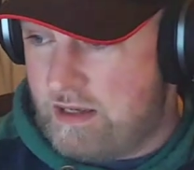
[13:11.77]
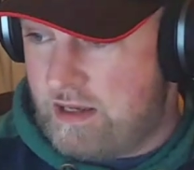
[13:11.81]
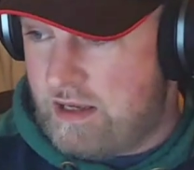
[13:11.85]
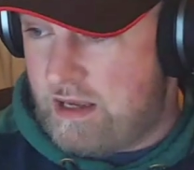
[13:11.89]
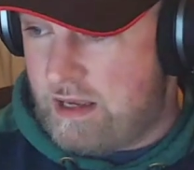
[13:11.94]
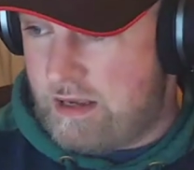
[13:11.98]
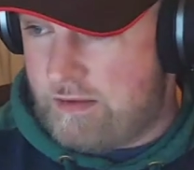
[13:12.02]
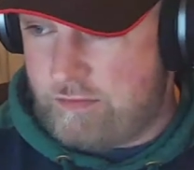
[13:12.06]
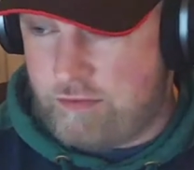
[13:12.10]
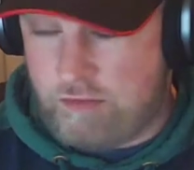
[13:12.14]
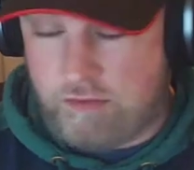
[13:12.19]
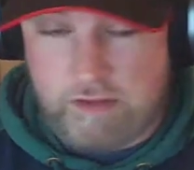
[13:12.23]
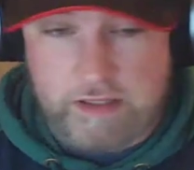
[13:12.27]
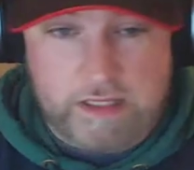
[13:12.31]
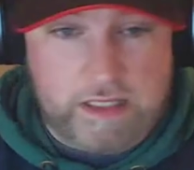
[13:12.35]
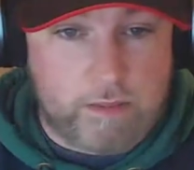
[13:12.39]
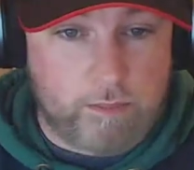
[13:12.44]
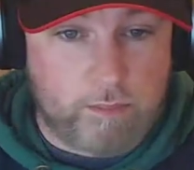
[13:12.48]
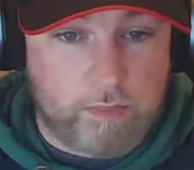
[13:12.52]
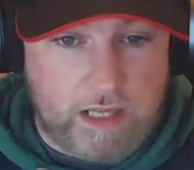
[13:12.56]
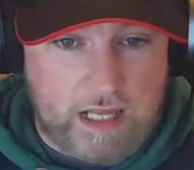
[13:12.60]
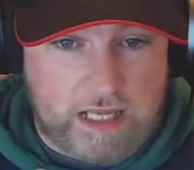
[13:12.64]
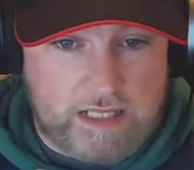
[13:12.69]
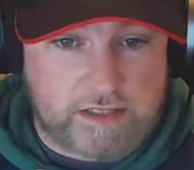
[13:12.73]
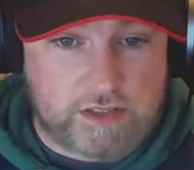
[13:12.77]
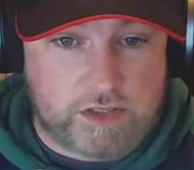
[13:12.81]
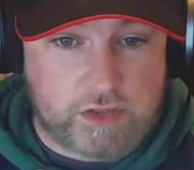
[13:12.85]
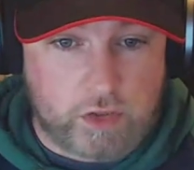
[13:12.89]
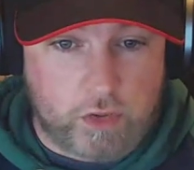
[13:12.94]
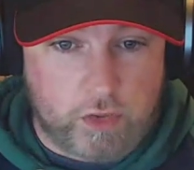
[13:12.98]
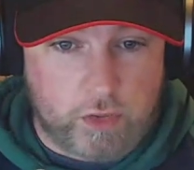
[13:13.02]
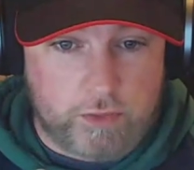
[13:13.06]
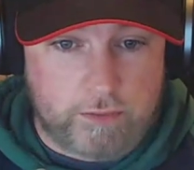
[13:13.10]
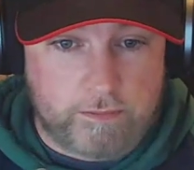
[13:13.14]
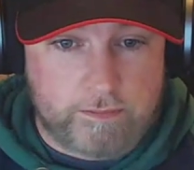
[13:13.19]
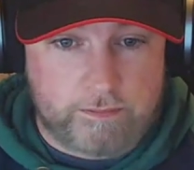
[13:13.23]
If you're in the blast
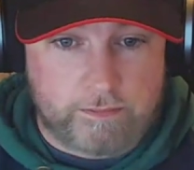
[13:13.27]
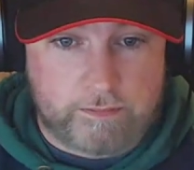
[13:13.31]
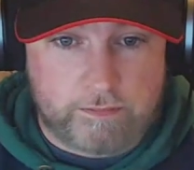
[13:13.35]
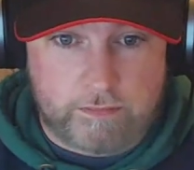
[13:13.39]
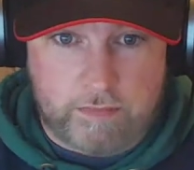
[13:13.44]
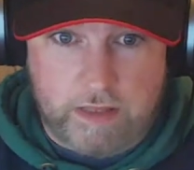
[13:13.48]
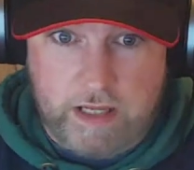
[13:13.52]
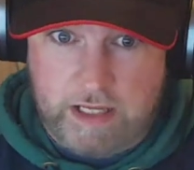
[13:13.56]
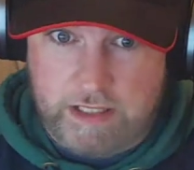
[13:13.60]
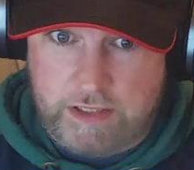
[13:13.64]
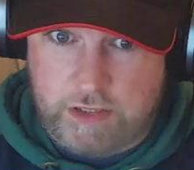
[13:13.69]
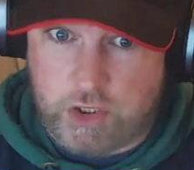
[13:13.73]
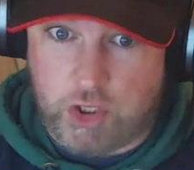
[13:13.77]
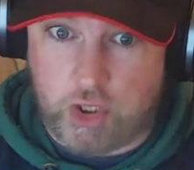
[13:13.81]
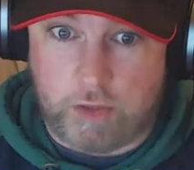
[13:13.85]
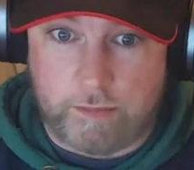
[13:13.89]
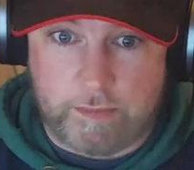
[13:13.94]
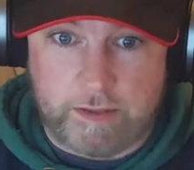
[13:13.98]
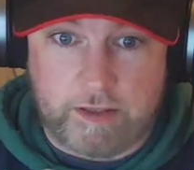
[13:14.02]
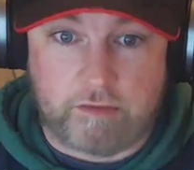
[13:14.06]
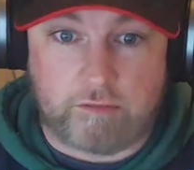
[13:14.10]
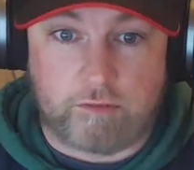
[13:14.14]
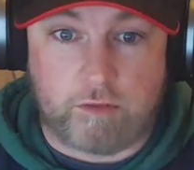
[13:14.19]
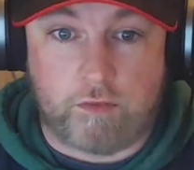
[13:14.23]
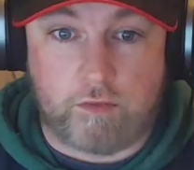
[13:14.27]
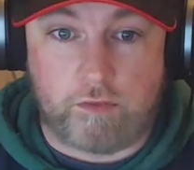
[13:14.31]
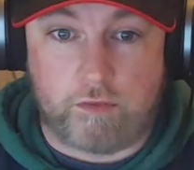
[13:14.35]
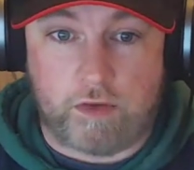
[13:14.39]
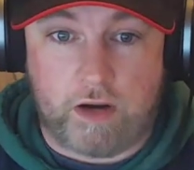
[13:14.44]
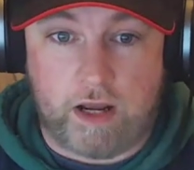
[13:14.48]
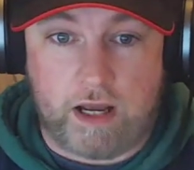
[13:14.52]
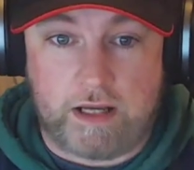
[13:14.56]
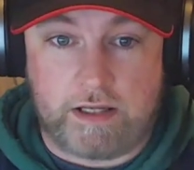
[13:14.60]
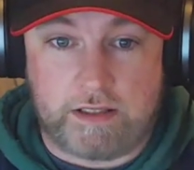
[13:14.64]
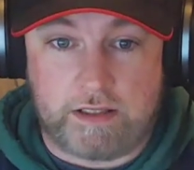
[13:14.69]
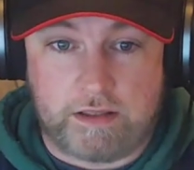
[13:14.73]
zone, it's going to be a rough
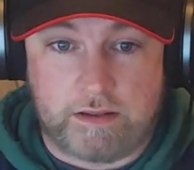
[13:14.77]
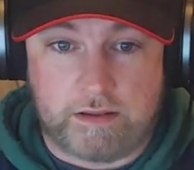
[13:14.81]
ride.